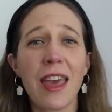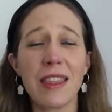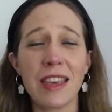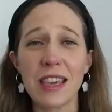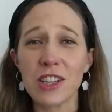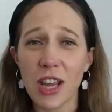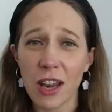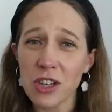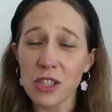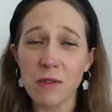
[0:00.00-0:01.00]
The
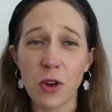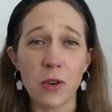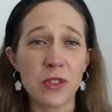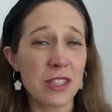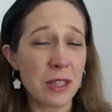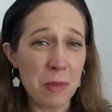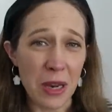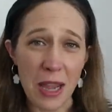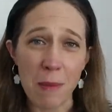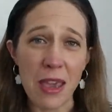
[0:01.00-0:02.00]
challenge involves
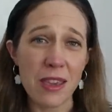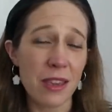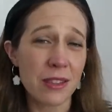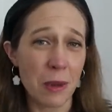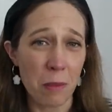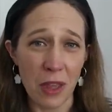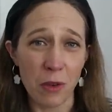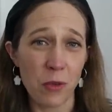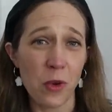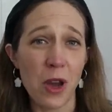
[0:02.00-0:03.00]
simply making
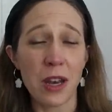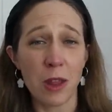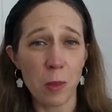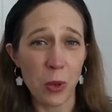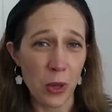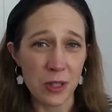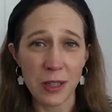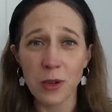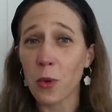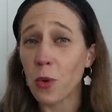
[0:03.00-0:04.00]
something for another
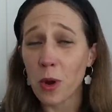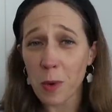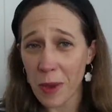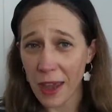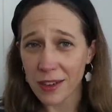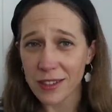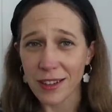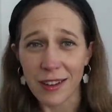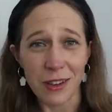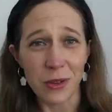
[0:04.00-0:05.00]
person or a pet
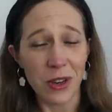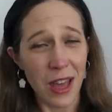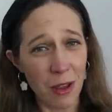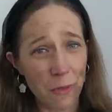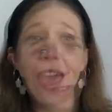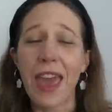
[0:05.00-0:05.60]
in your life,